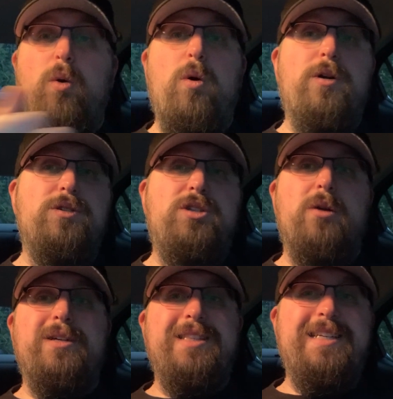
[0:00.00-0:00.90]
orders
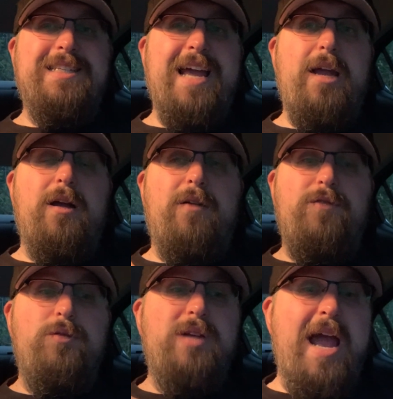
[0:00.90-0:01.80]
during the day of
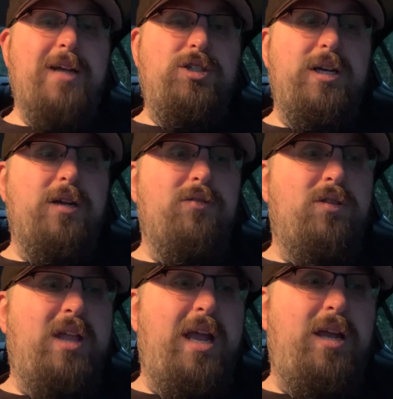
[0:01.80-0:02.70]
you
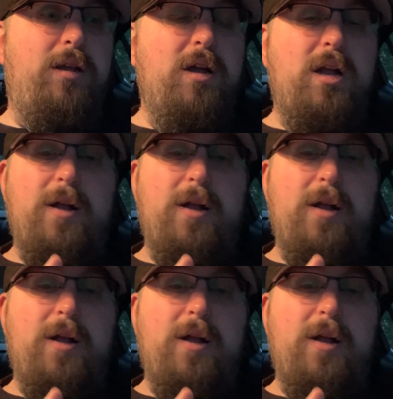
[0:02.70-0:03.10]
dashing, they